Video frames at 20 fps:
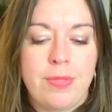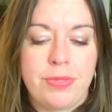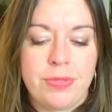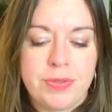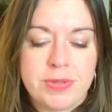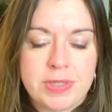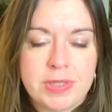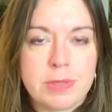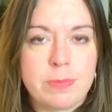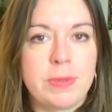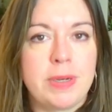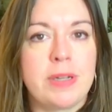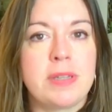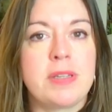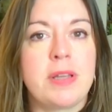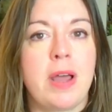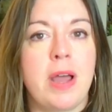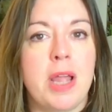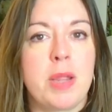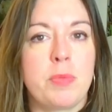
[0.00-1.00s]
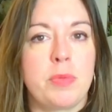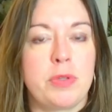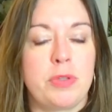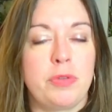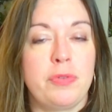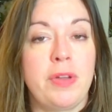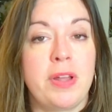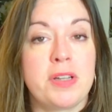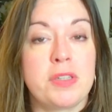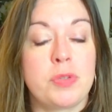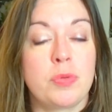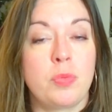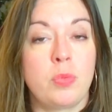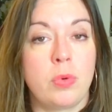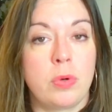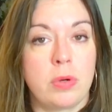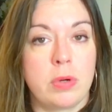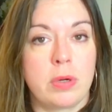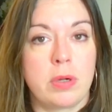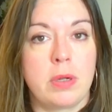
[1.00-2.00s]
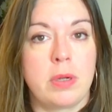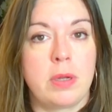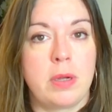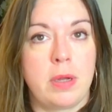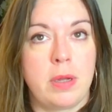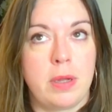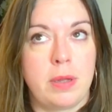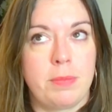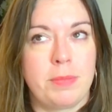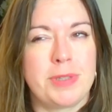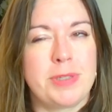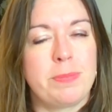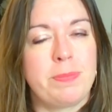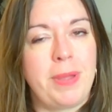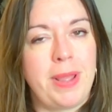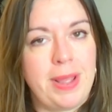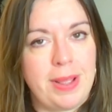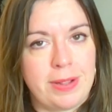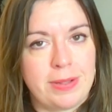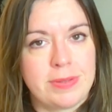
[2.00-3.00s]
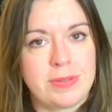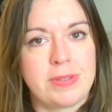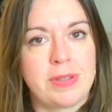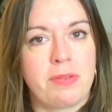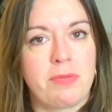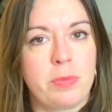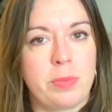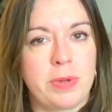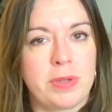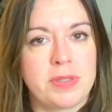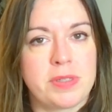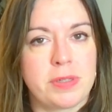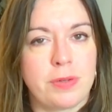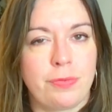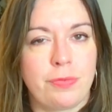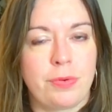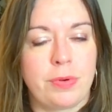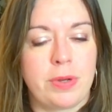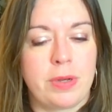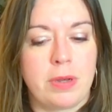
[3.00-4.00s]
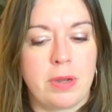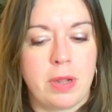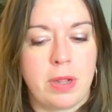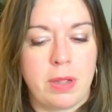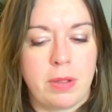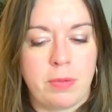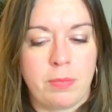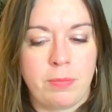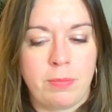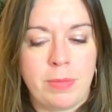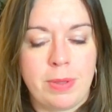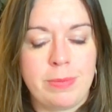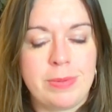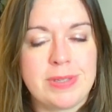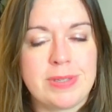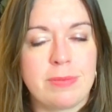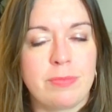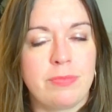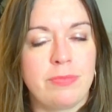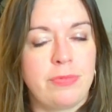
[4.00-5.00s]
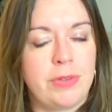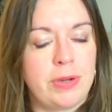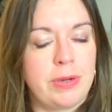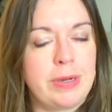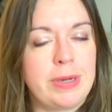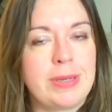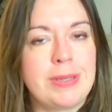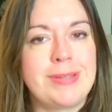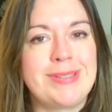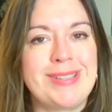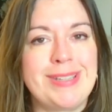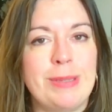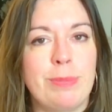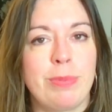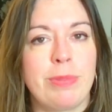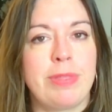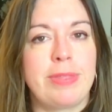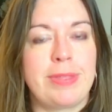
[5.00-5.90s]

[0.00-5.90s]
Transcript: This has been a time when you've had to work, depends, everybody's different, maybe some very deep